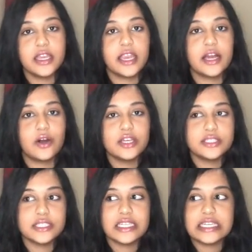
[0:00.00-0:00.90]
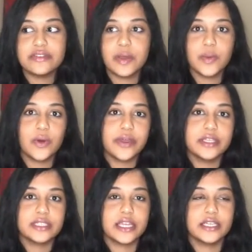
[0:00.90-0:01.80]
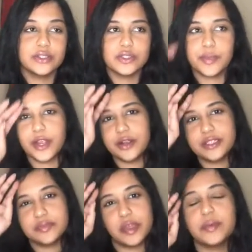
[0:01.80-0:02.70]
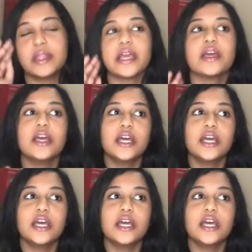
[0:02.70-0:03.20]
Now, honestly, if I'm going to like do some errands, maybe like